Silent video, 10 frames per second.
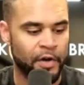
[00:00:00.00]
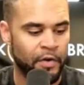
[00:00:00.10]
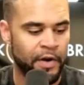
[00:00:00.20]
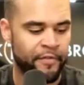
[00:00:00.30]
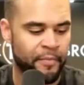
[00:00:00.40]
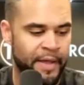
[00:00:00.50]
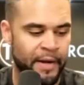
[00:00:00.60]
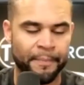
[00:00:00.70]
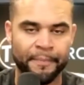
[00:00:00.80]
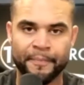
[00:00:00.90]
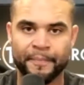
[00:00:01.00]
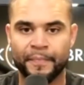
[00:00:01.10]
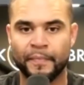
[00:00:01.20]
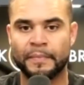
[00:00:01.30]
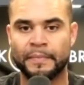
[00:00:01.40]
Never met him.
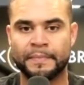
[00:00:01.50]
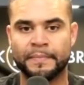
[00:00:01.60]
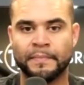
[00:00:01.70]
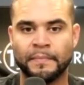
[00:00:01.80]
Oh, wow.